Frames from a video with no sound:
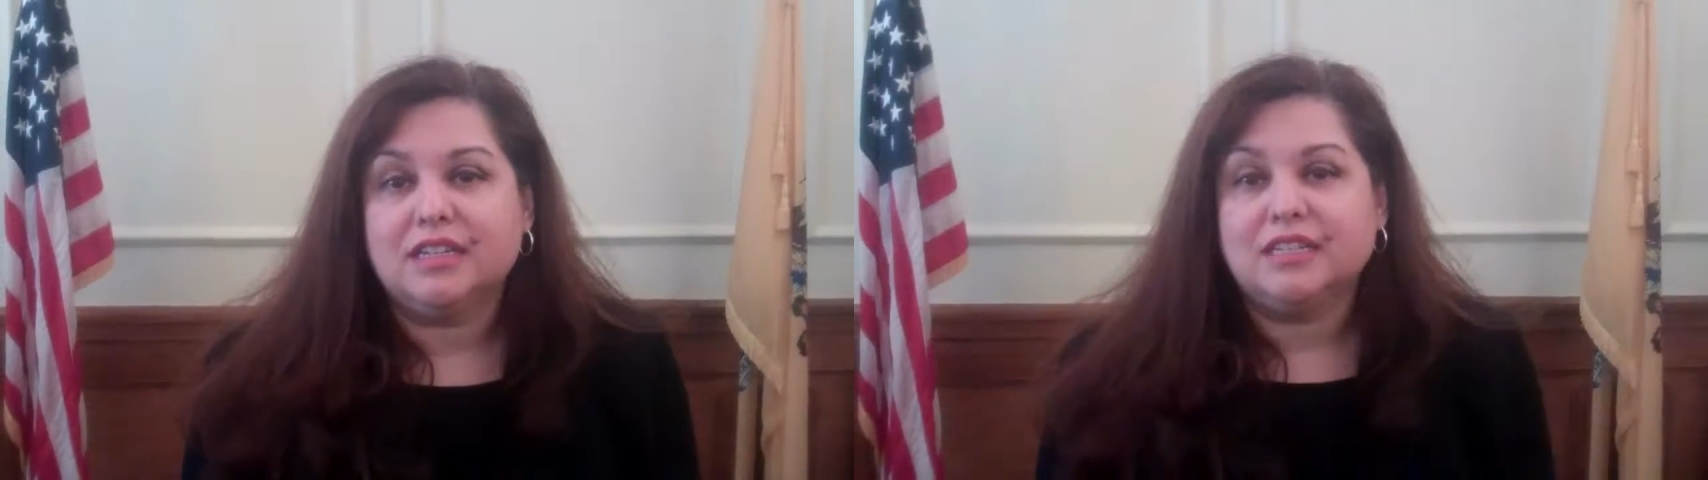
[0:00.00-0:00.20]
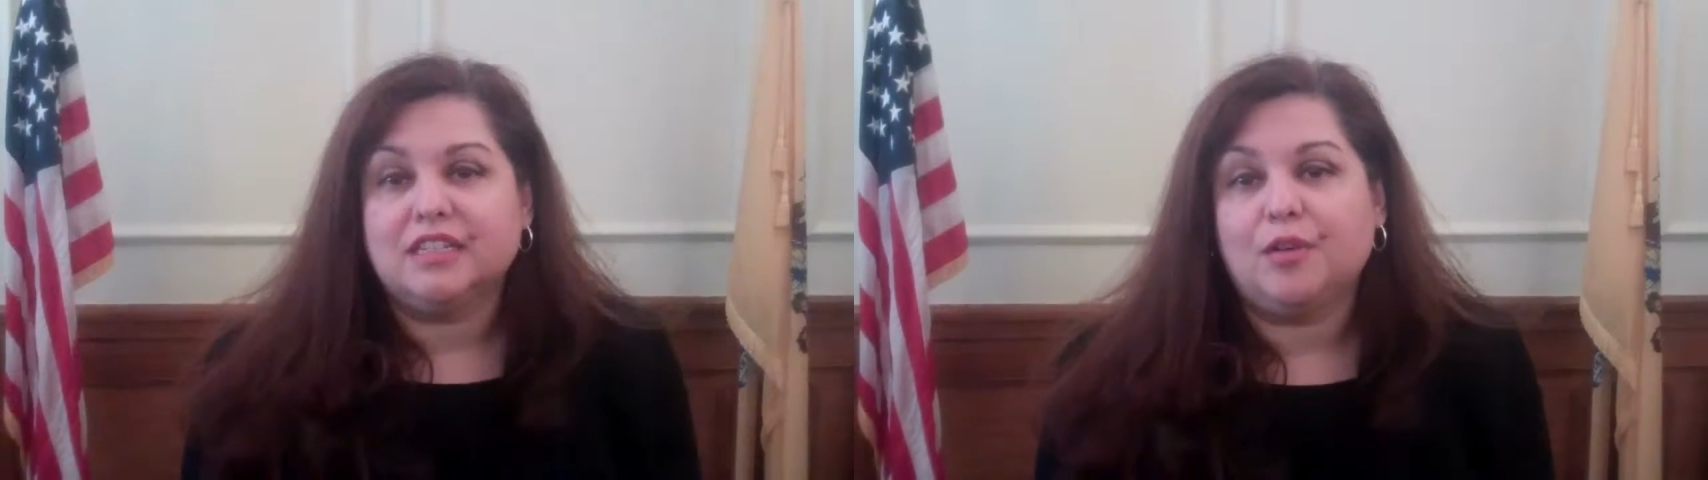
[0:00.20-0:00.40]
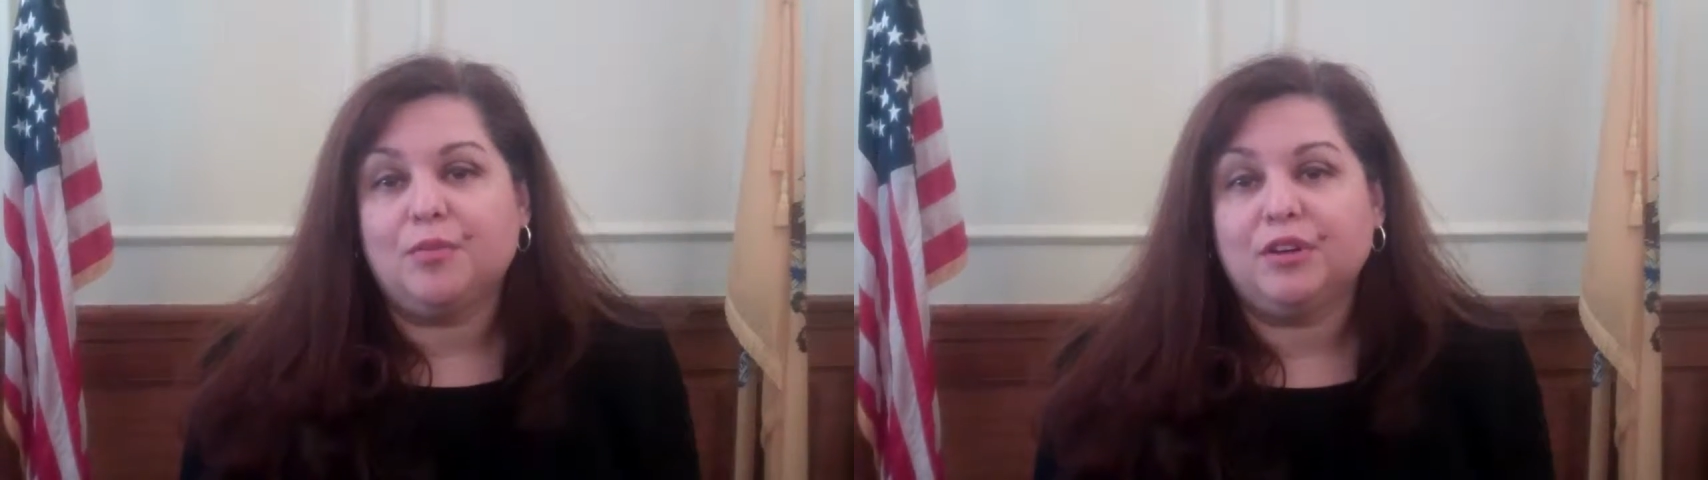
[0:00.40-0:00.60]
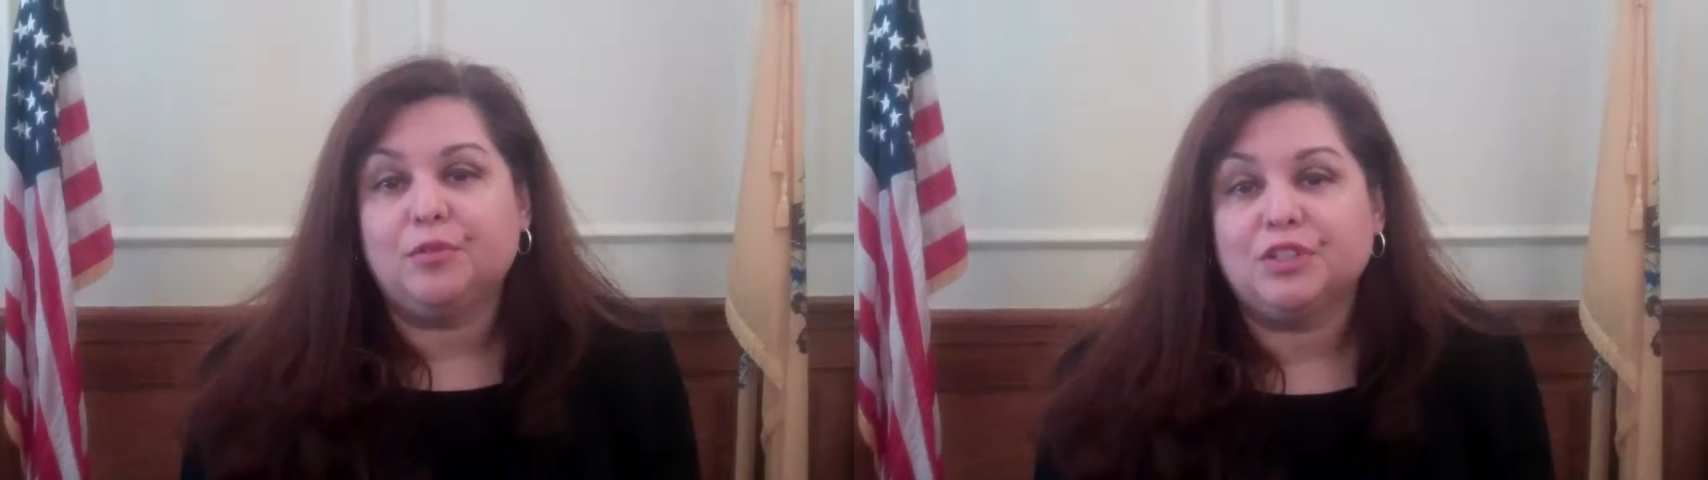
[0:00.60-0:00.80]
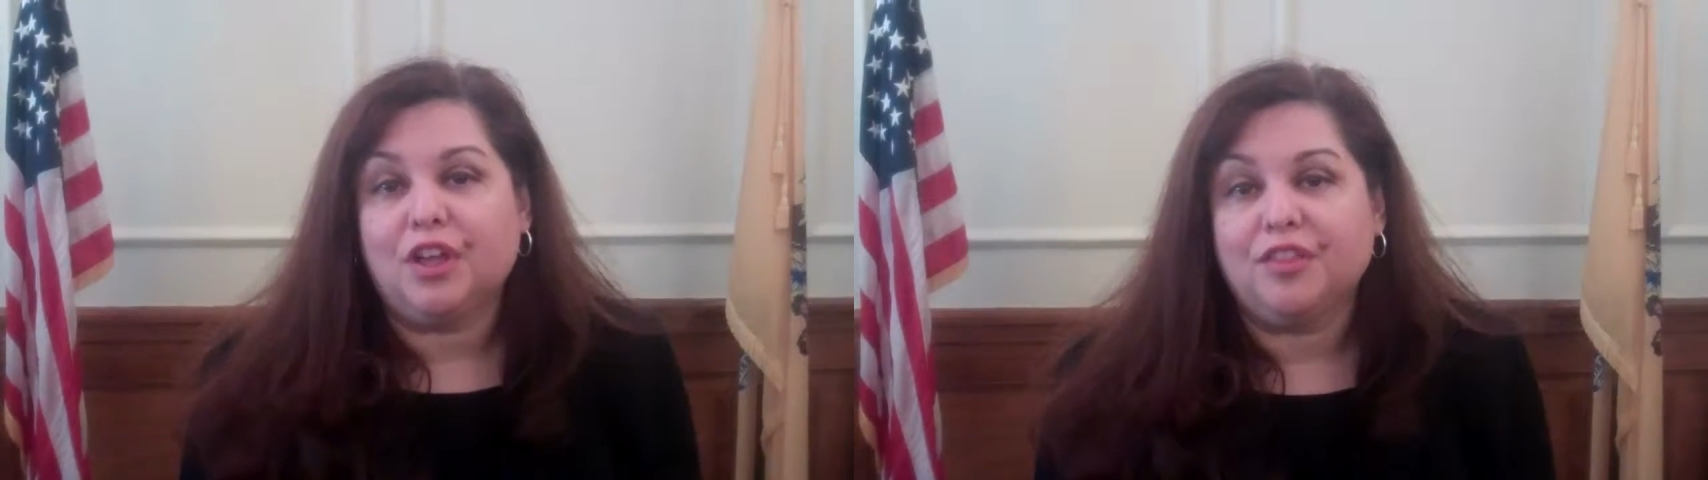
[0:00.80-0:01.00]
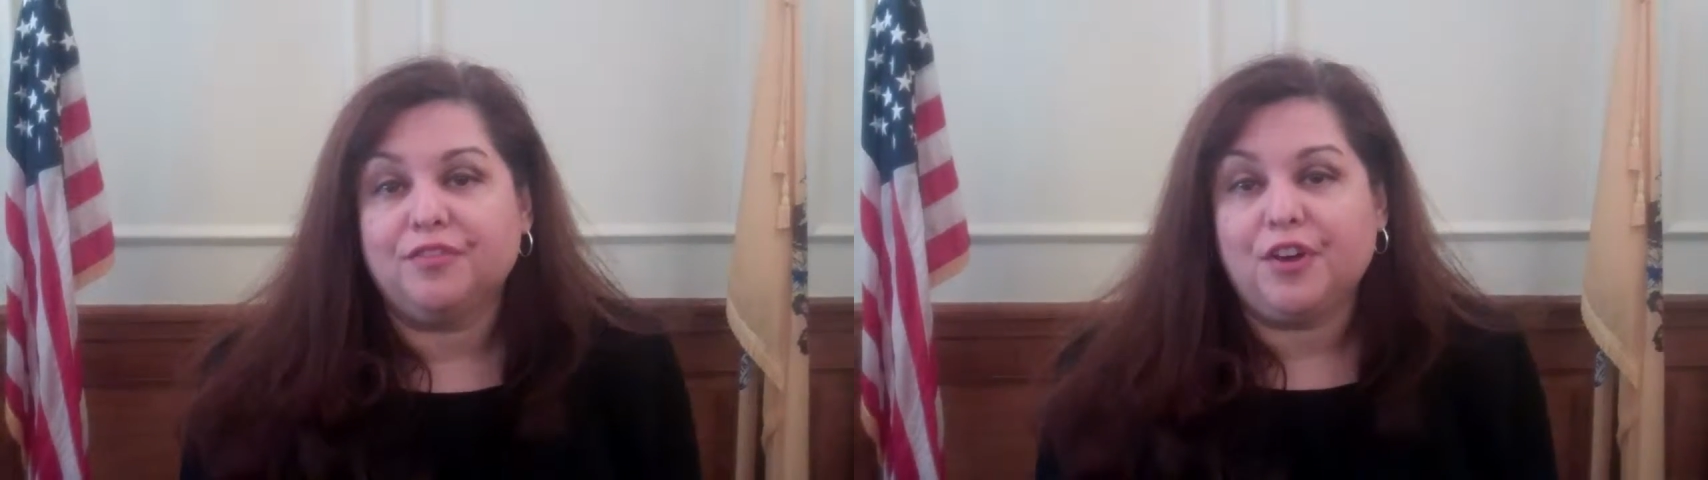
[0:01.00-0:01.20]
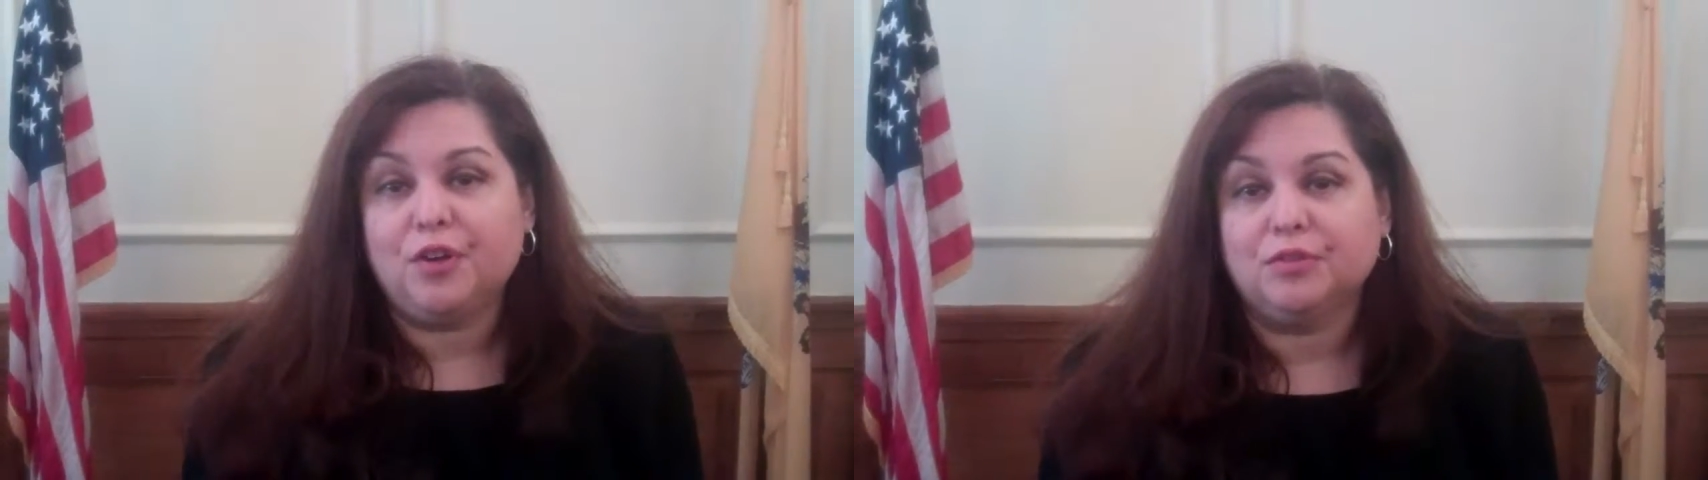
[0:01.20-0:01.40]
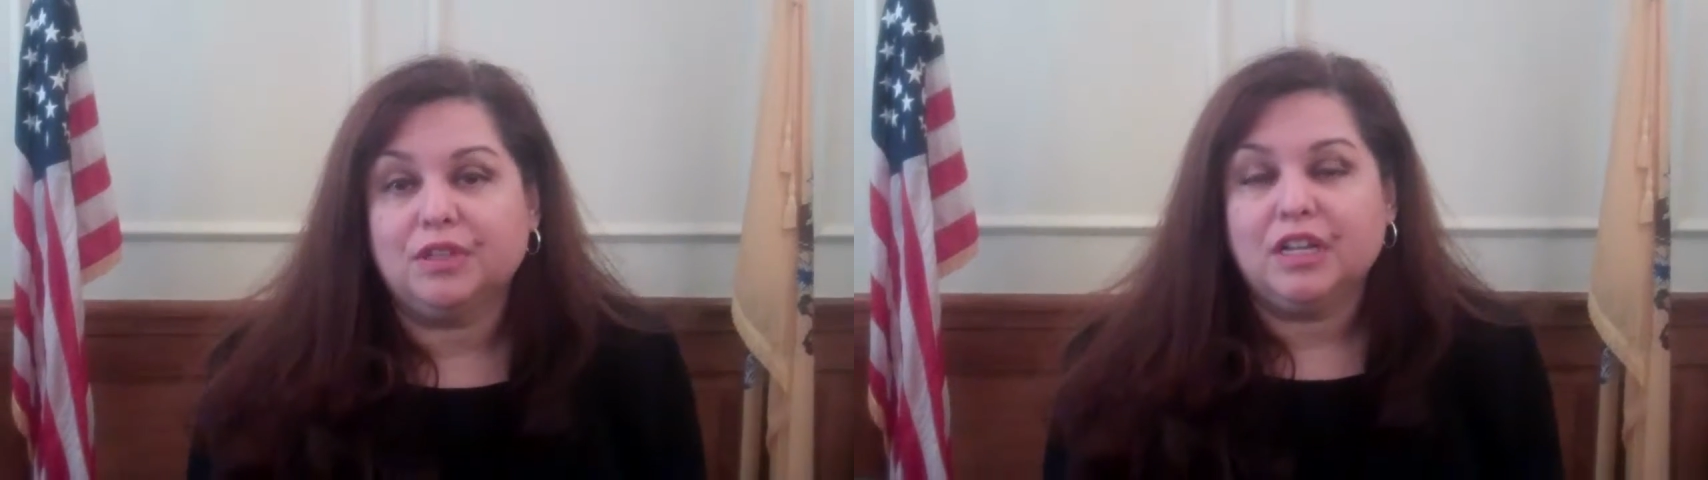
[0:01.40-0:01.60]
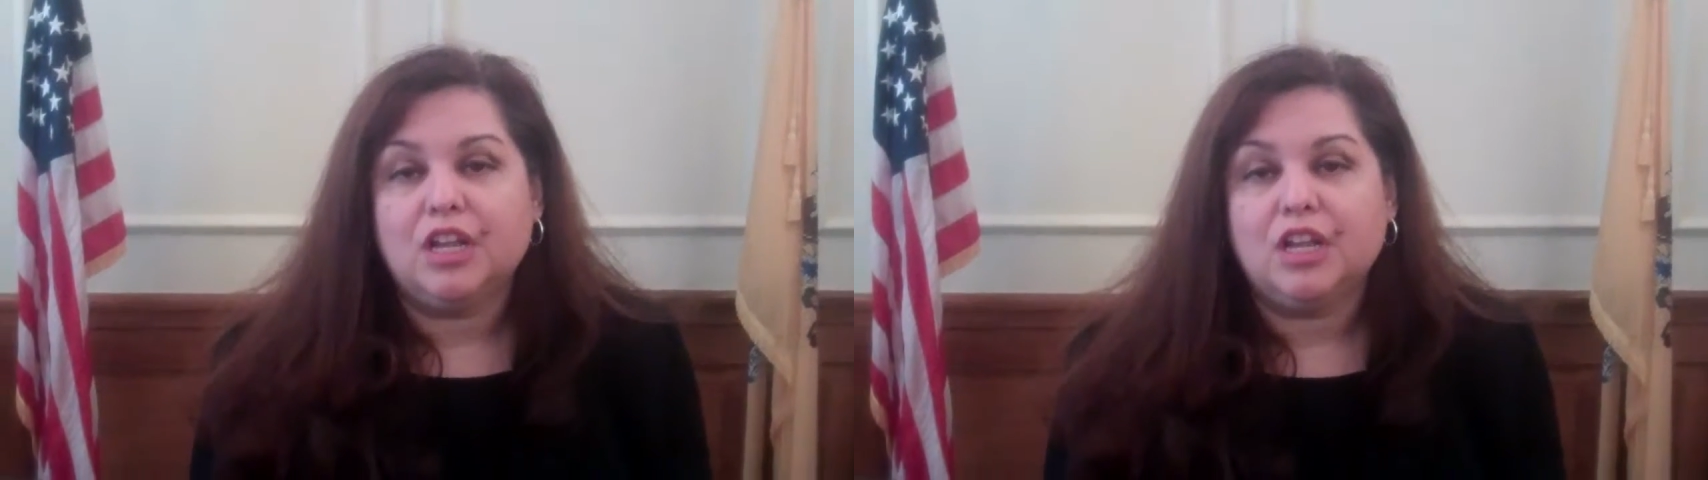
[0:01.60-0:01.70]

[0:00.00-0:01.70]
someone was on the phone.